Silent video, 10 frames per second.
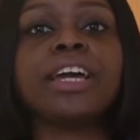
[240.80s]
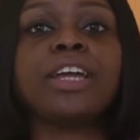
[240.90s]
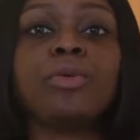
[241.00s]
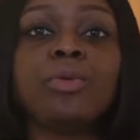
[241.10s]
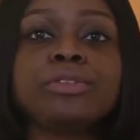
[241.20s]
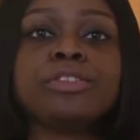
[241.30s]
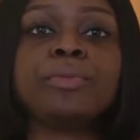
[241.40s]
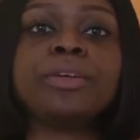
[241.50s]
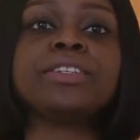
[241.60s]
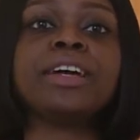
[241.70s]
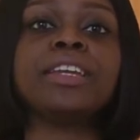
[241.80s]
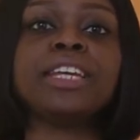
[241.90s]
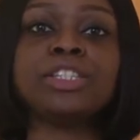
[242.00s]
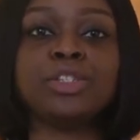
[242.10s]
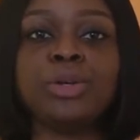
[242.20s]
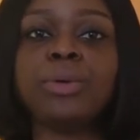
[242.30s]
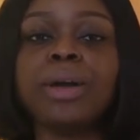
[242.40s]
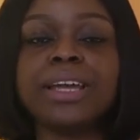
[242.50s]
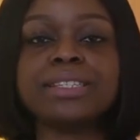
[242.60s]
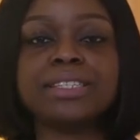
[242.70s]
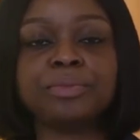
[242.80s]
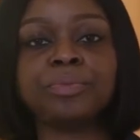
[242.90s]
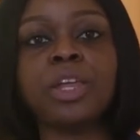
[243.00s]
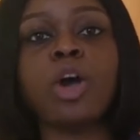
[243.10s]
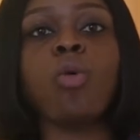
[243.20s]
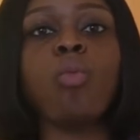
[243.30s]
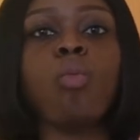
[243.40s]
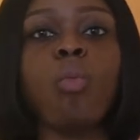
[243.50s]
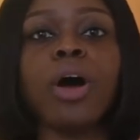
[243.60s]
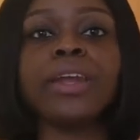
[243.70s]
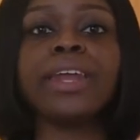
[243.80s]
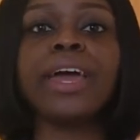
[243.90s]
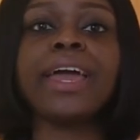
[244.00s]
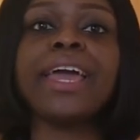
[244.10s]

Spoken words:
can also be done in two ways. One